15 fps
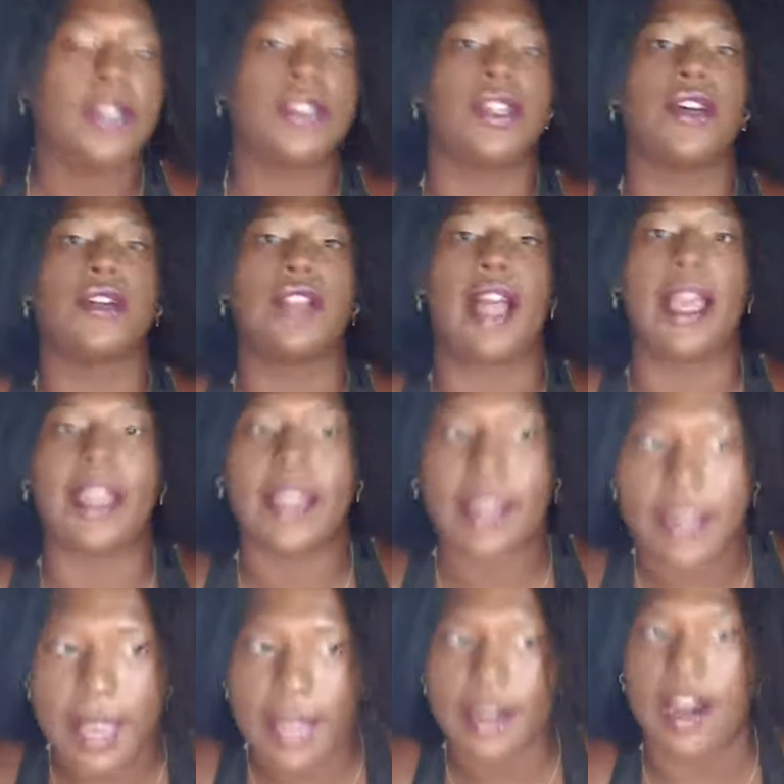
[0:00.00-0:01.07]
So
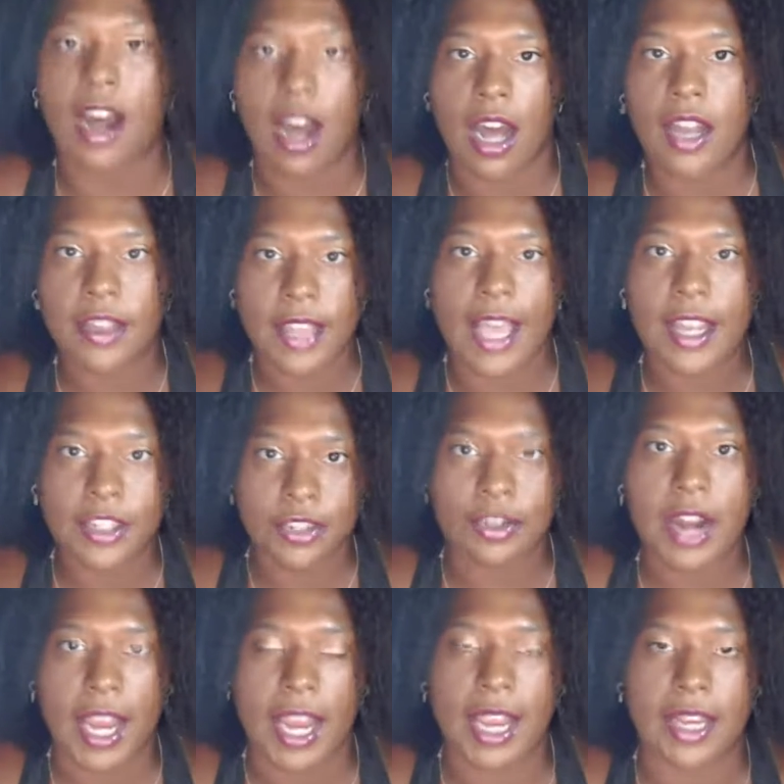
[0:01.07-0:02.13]
like, get on that
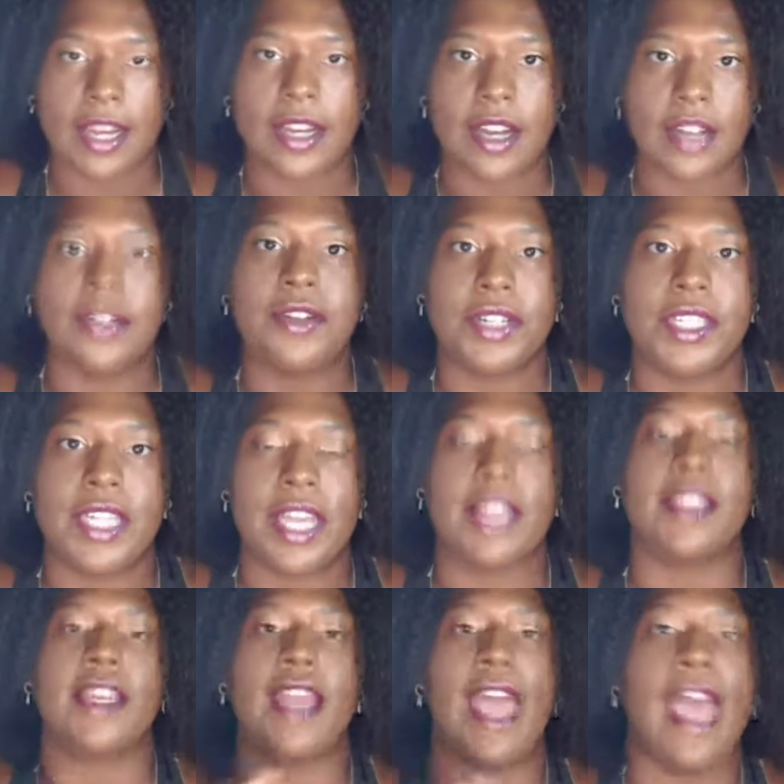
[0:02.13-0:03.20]
train and
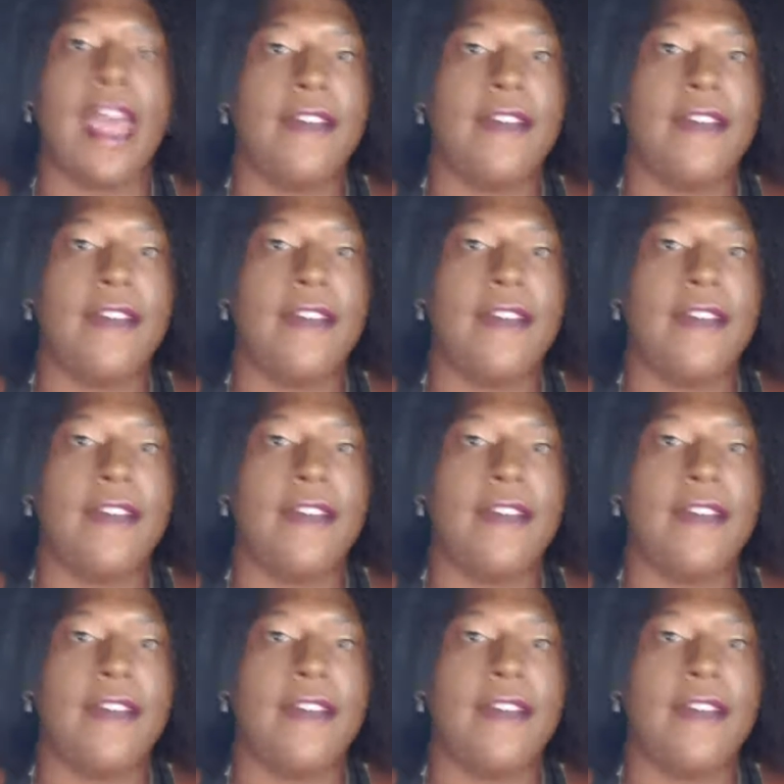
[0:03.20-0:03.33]
understand that